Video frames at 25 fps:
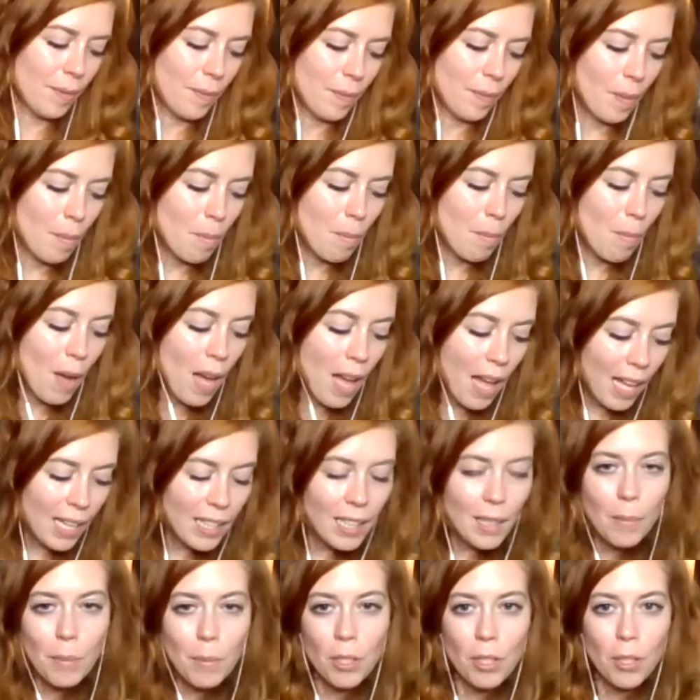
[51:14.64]
My
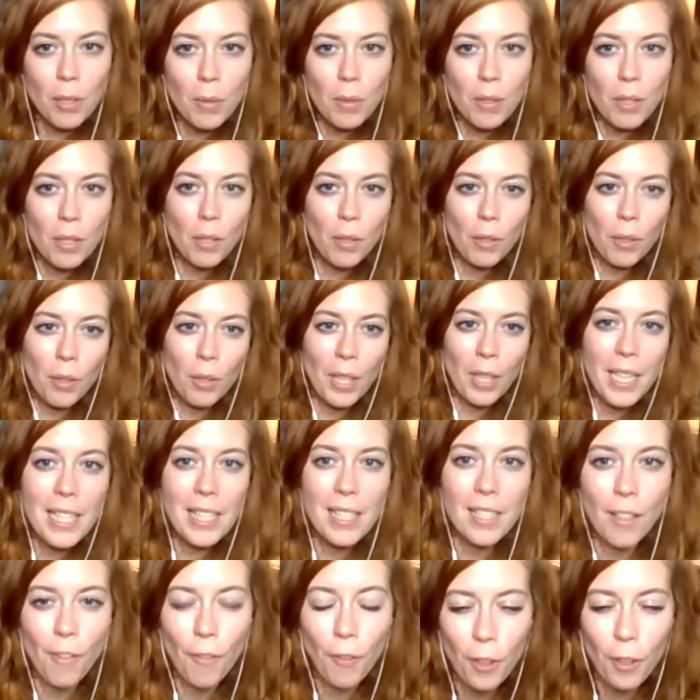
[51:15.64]
number 2 is
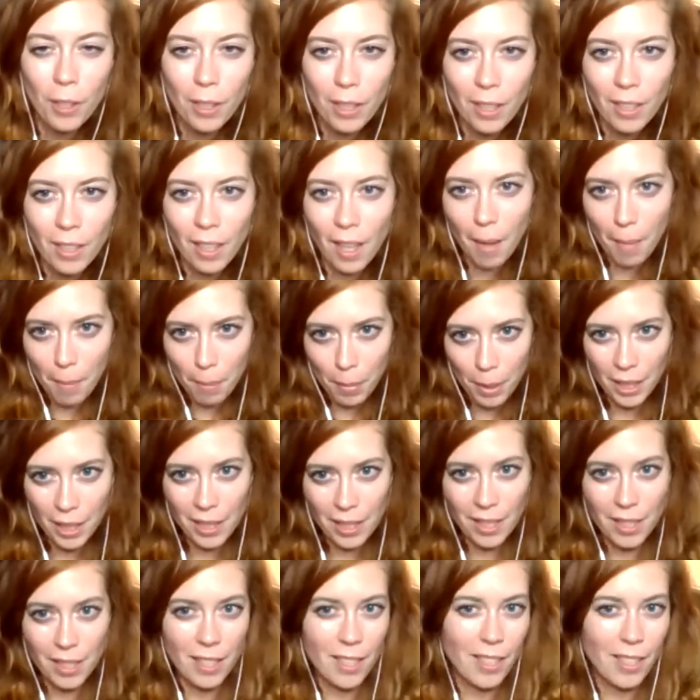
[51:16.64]
Christopher Columbus.